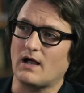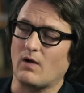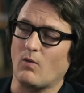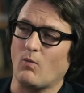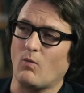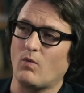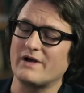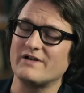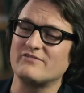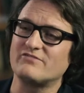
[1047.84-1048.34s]

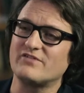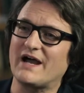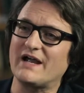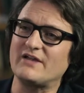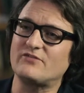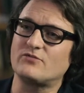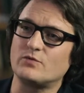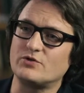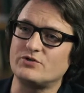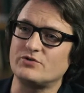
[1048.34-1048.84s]
What
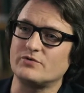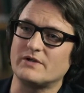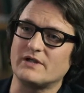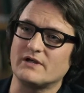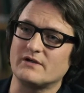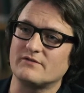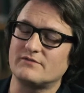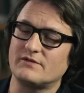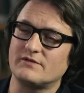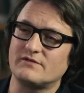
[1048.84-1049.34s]
advice would you
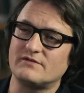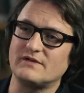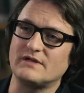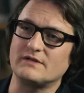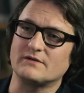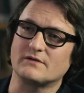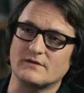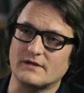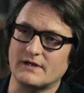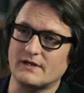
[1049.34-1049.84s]
give to
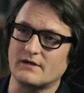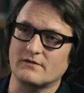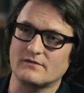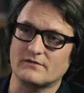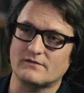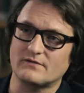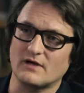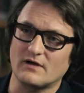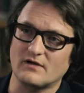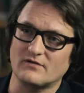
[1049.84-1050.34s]
senior
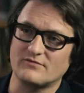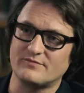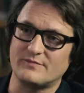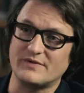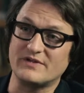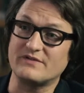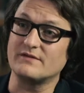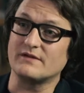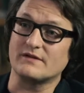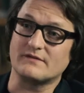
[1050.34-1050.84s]
leaders of
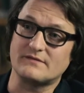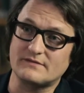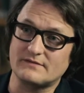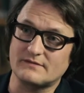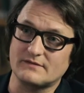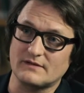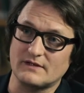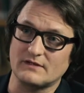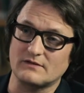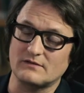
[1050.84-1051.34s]

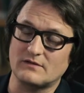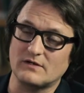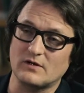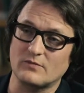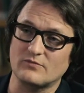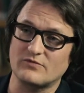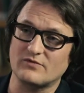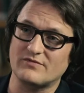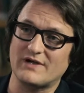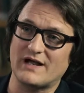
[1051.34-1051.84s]
business in
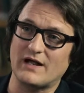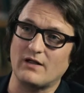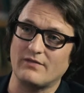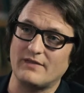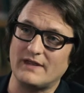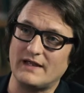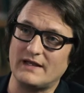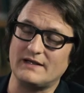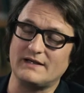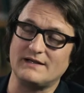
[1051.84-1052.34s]
terms of how
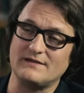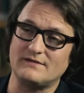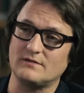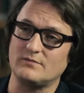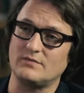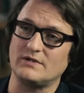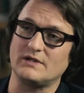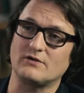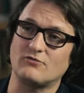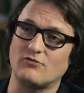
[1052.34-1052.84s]
they need to
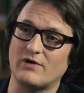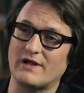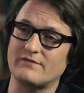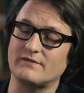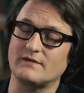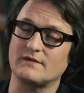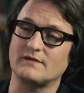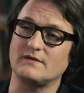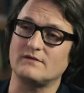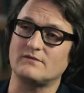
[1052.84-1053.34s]
be
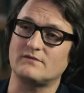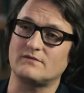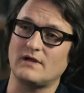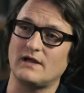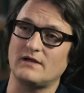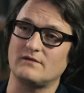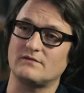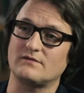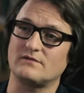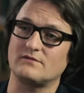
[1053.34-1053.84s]
addressing these
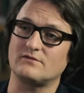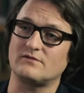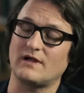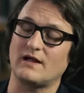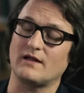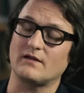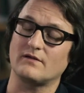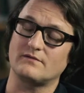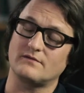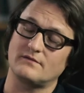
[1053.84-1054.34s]
changes and
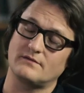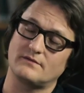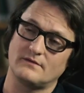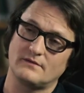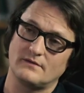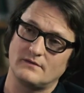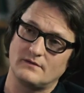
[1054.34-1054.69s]
challenges?